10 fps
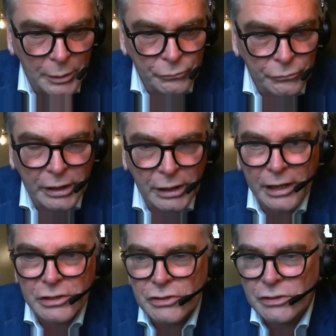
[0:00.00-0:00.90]

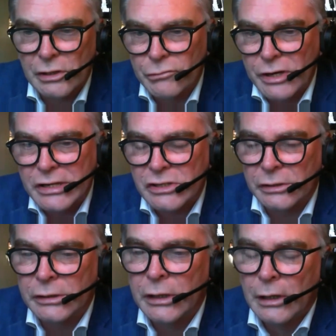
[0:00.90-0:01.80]
regulations are
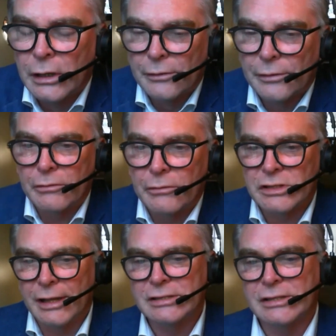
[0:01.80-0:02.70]
written, there is
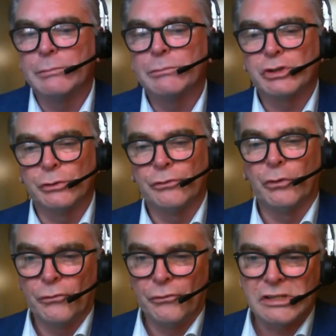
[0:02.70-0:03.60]
an exemption
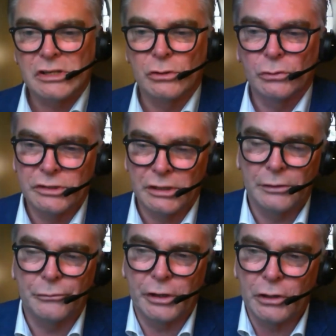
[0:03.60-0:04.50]
for physical
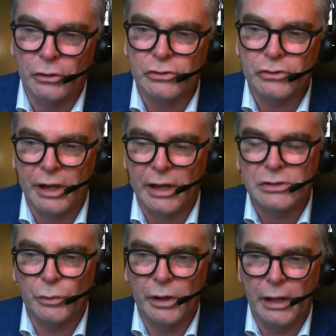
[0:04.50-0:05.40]
delivery
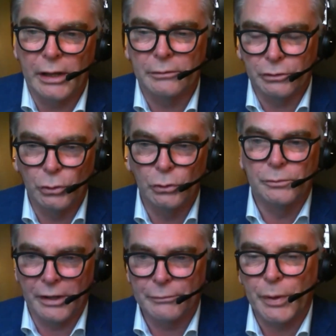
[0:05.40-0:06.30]
contracts where you'll
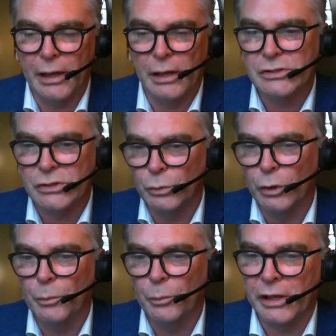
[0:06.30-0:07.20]
pay us and
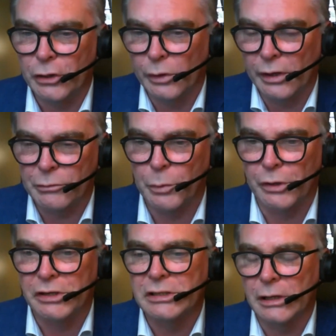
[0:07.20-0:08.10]
we'll pay you and
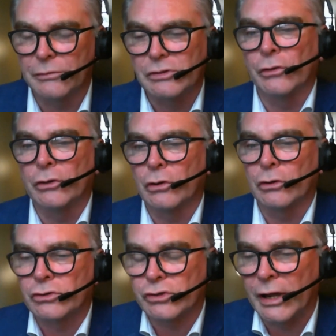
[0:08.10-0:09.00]
everybody delivers on the
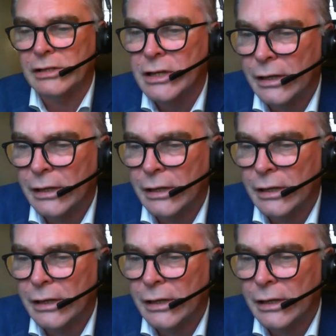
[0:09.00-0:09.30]
contract.